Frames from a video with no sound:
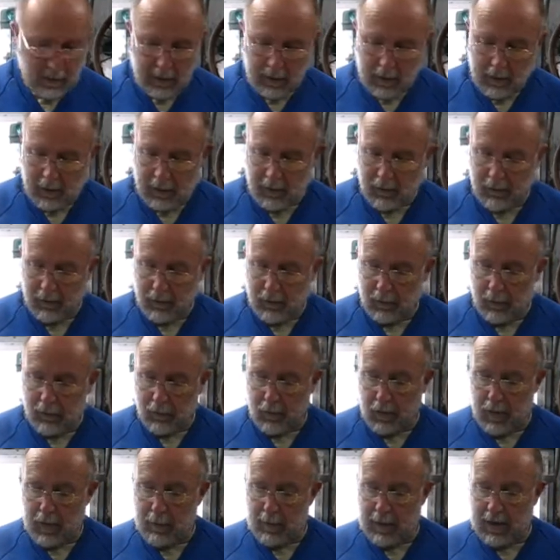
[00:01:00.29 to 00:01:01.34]
I've
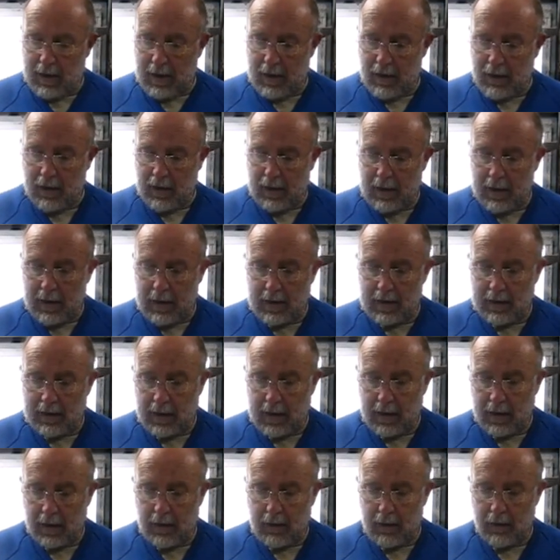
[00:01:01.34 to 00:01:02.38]
remade these
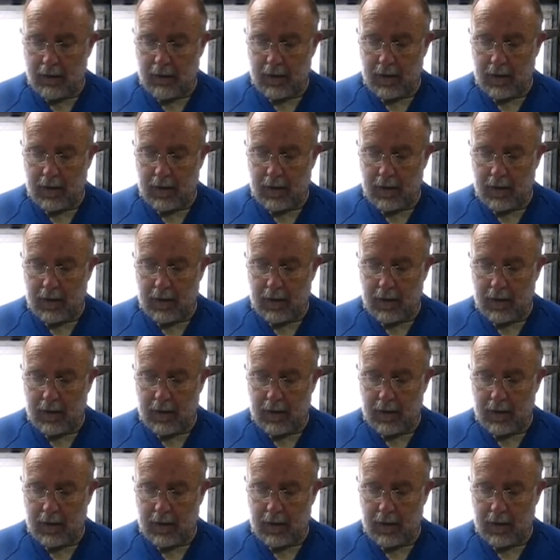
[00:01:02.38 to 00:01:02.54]
out of